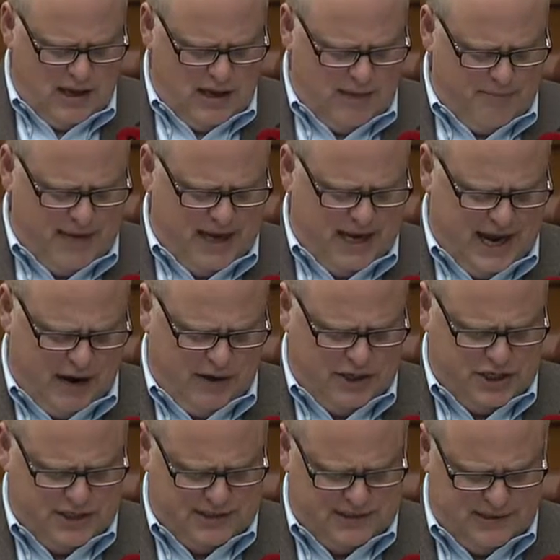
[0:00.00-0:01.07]
many
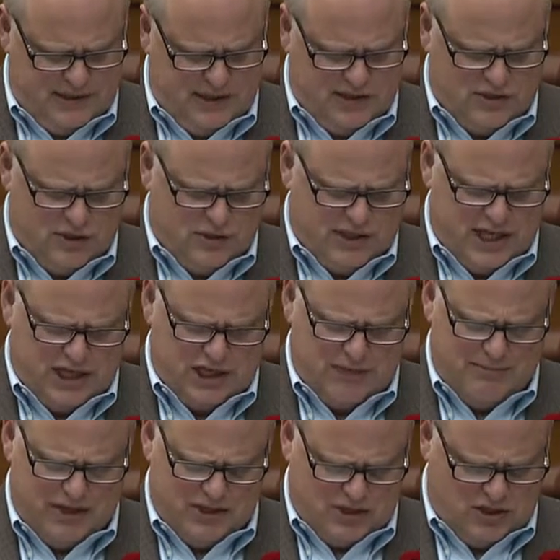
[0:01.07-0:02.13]
heritages. The association
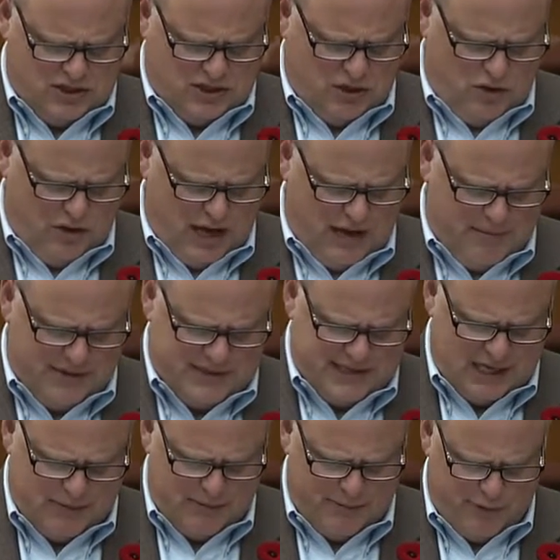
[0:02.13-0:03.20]
administers a newcomer and
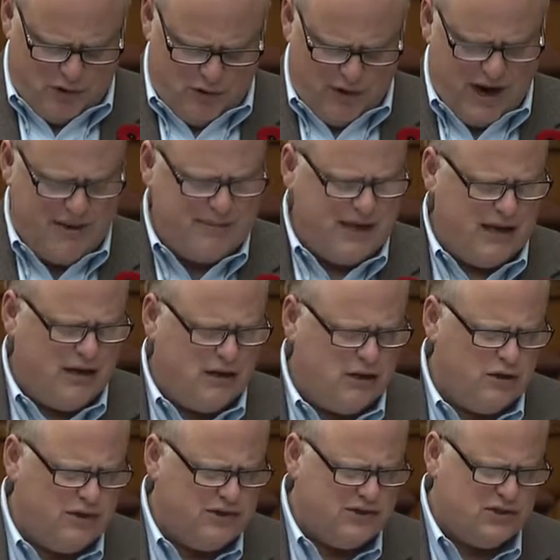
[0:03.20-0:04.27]
settlement program that
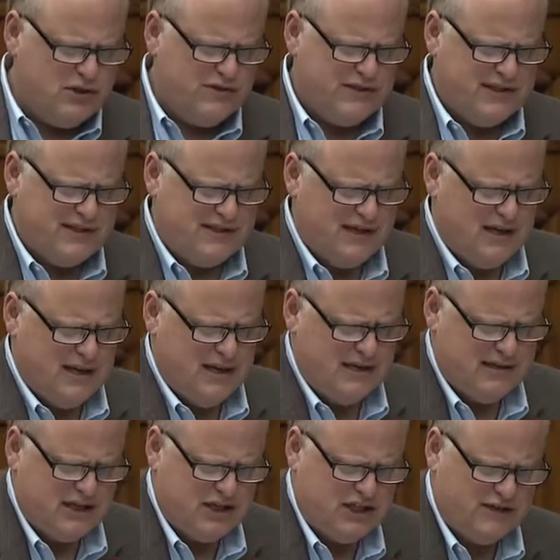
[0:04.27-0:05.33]
includes services
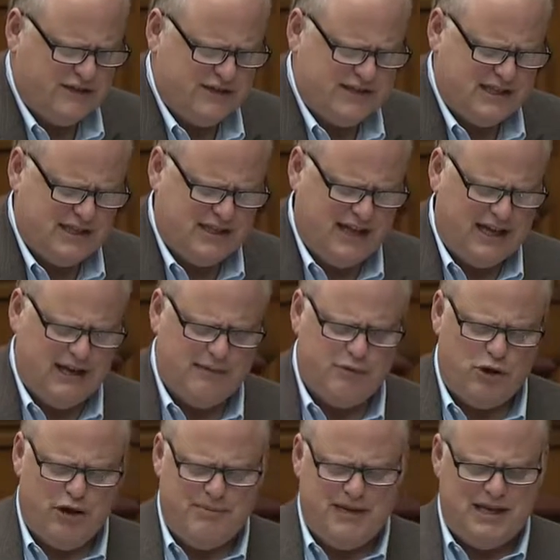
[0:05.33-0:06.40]
such as facilitating
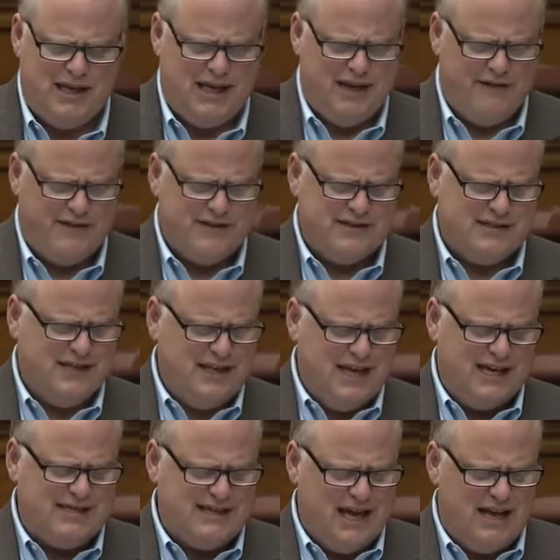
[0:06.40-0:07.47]
employment,
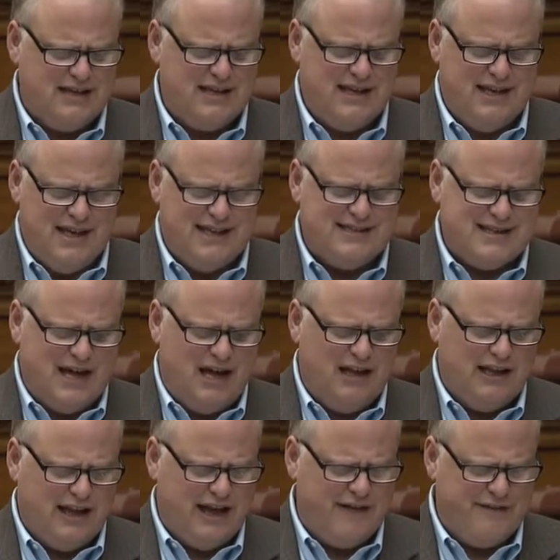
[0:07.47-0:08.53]

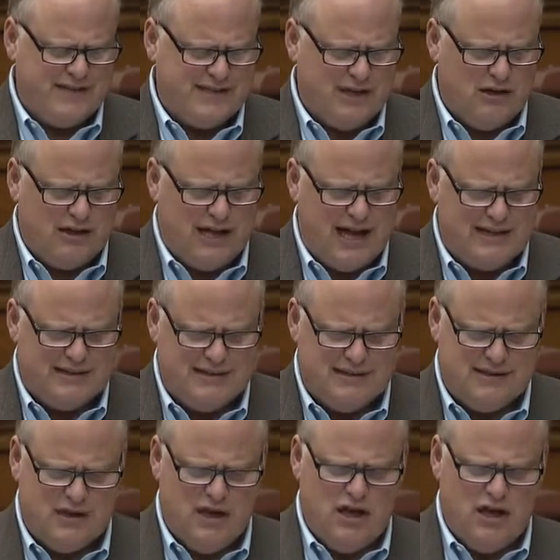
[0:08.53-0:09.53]
ESL and FSL classes,